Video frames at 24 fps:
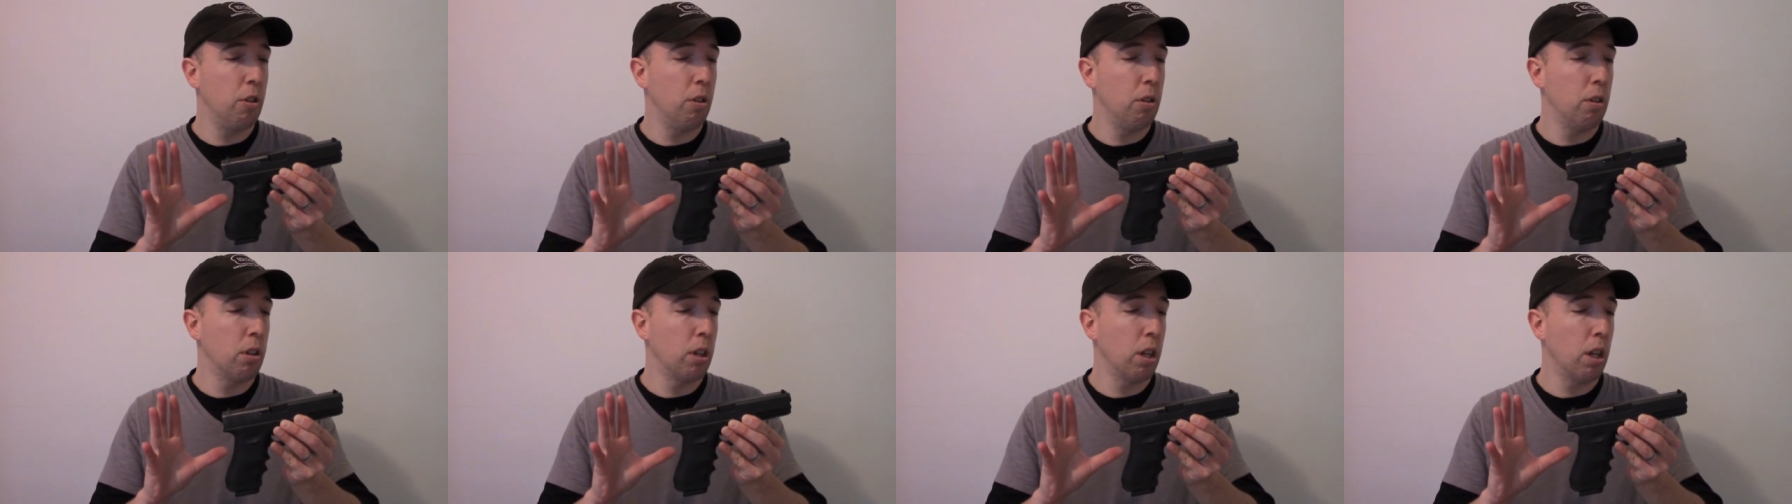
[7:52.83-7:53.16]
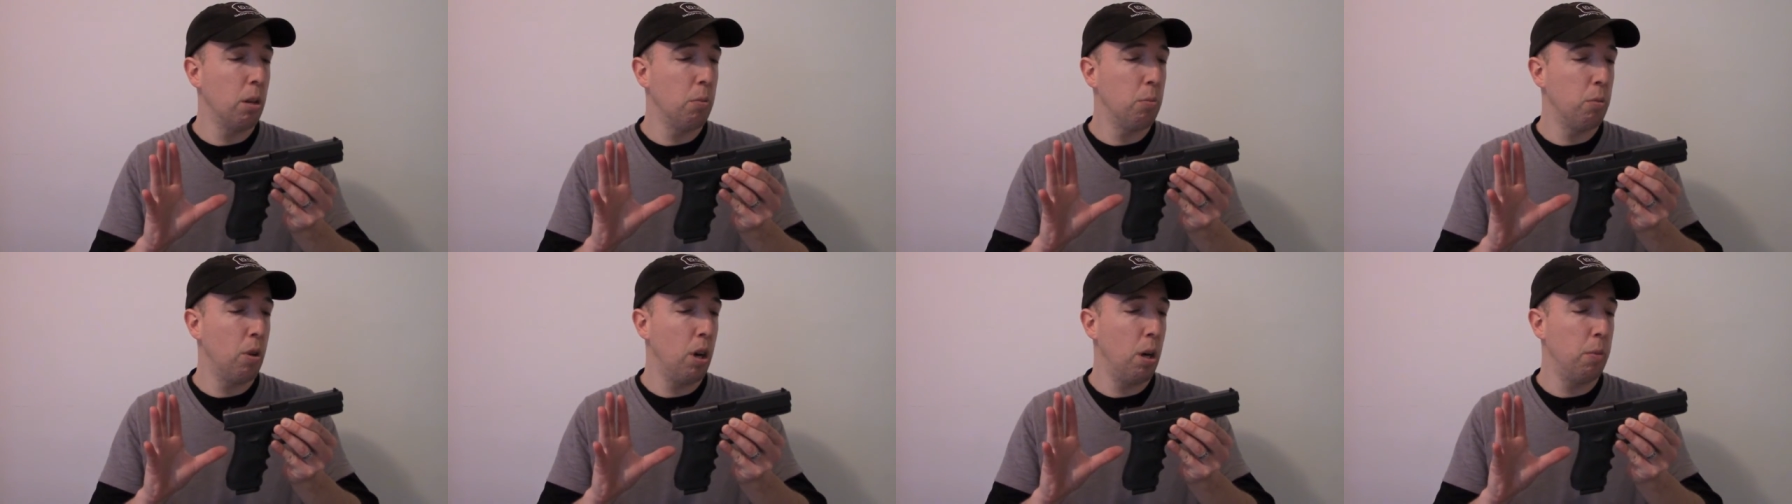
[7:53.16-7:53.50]
you're
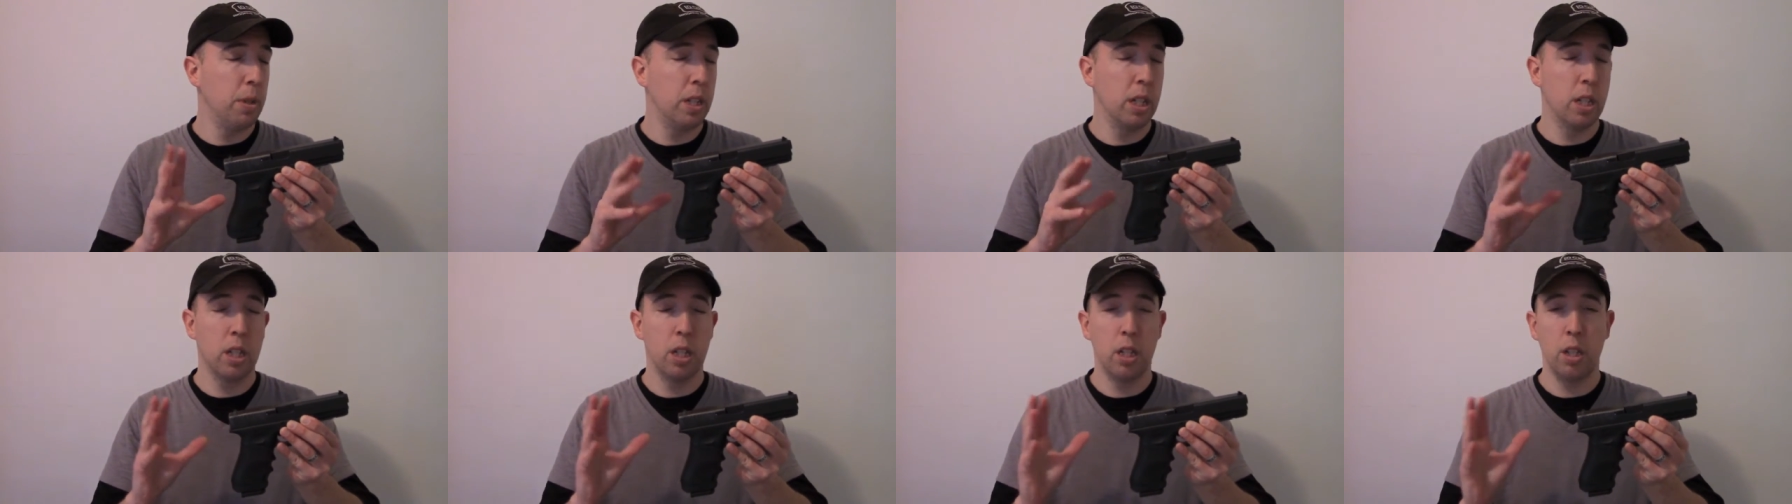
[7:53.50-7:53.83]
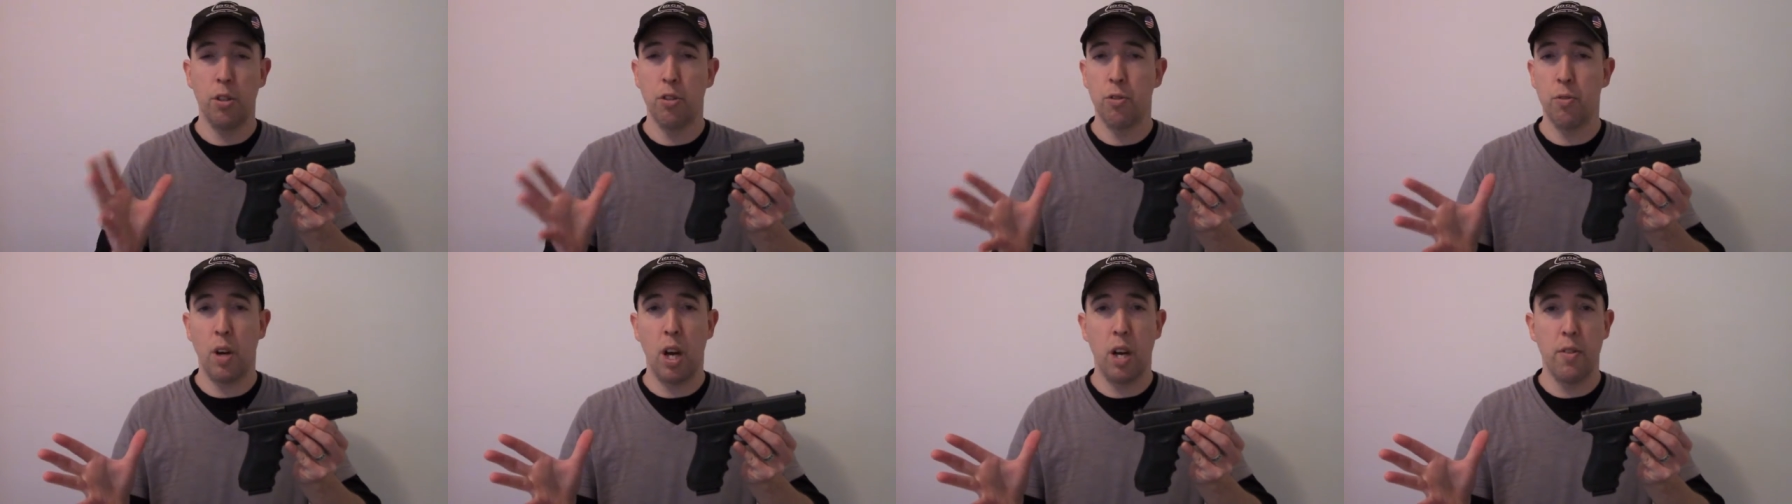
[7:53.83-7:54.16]
looking at probably at
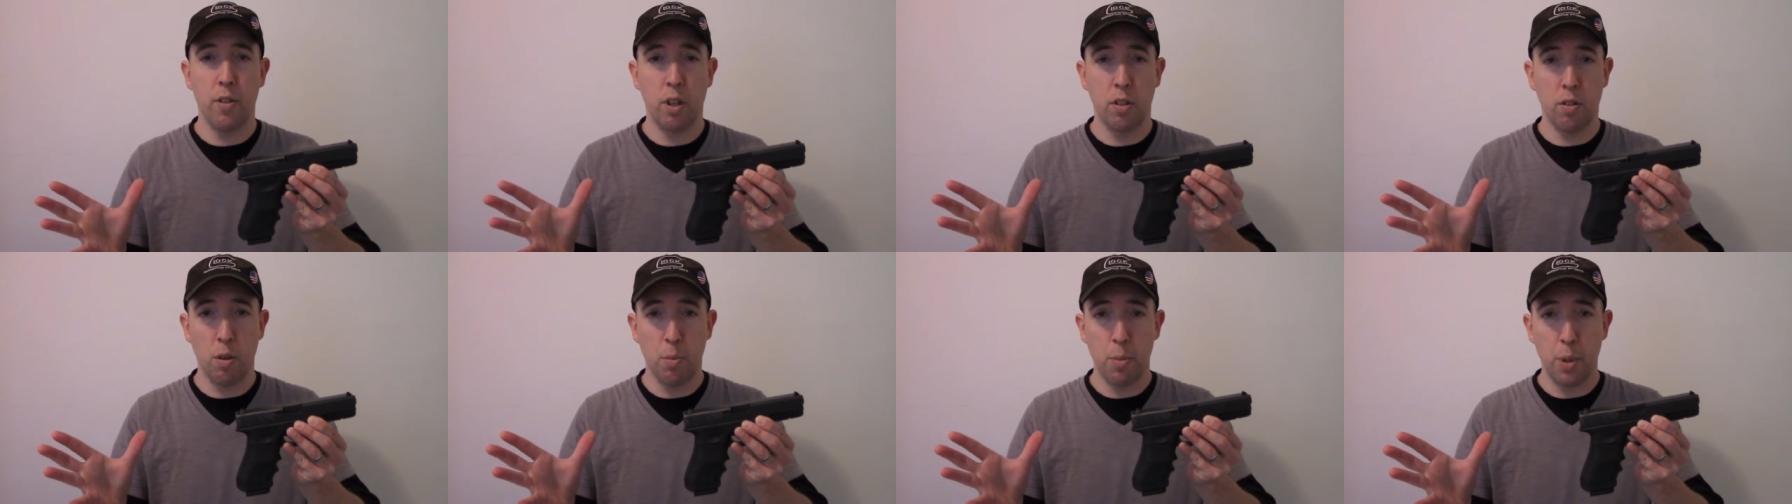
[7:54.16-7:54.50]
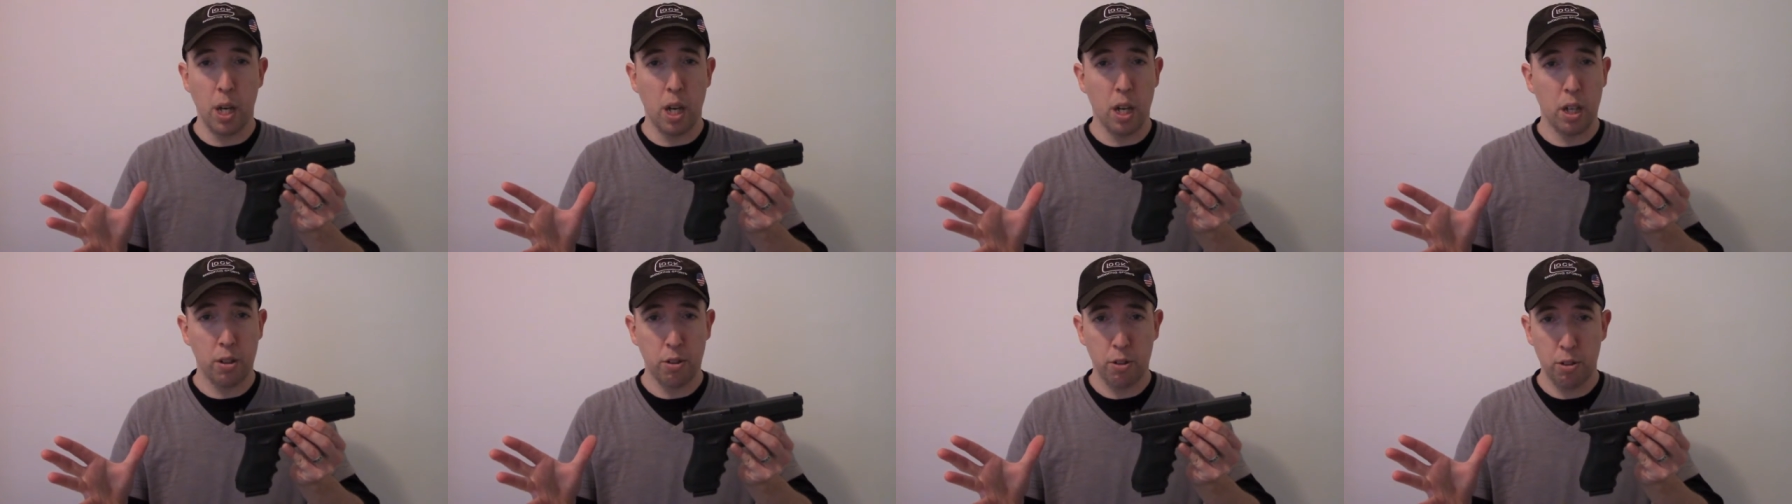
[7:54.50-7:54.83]
least 500
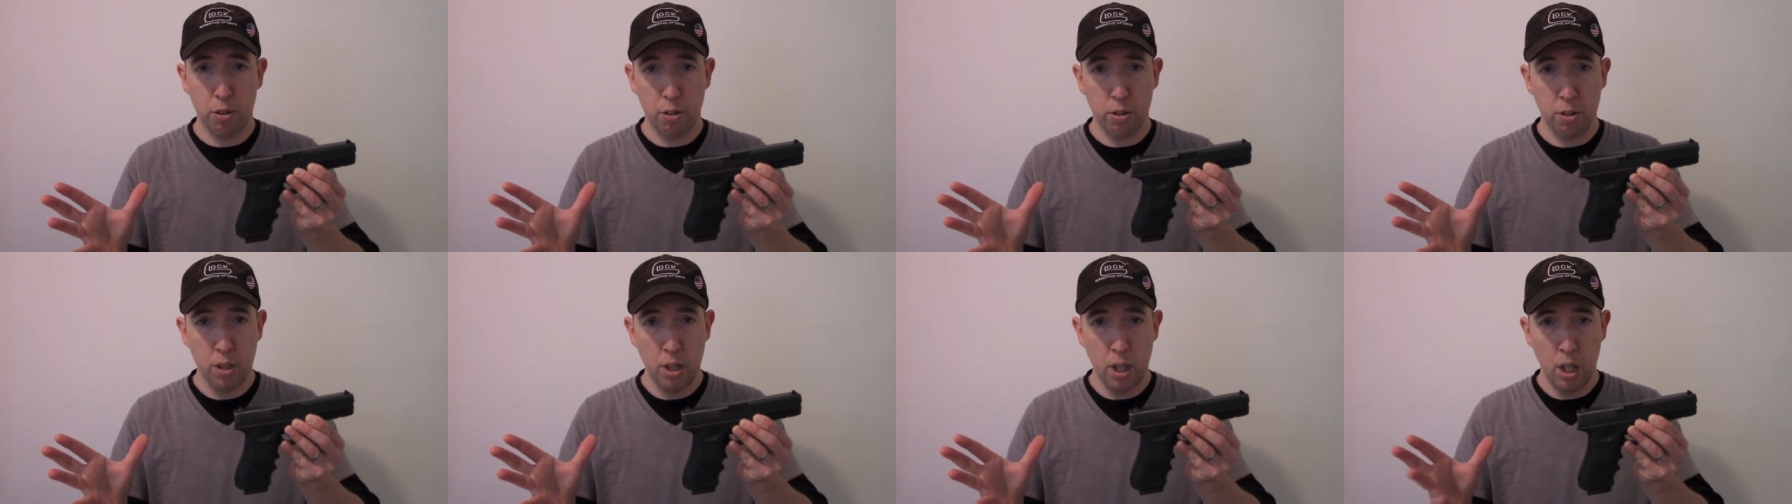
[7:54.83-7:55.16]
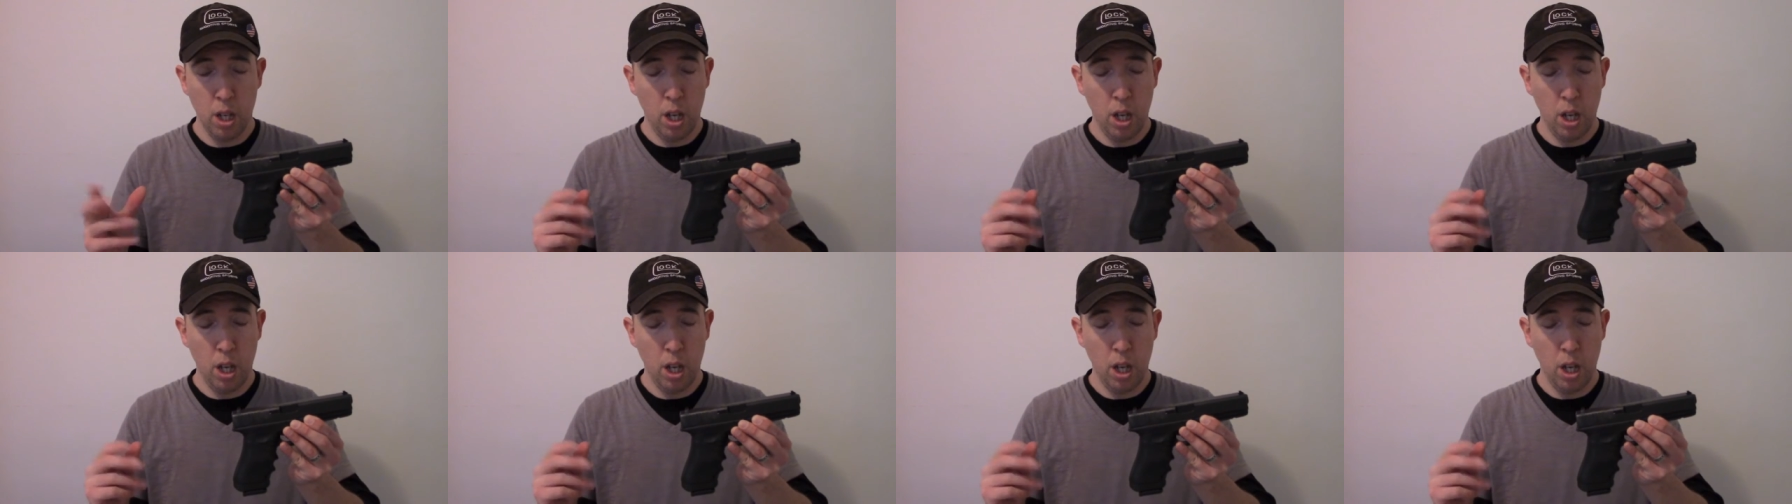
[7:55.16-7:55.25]
bucks,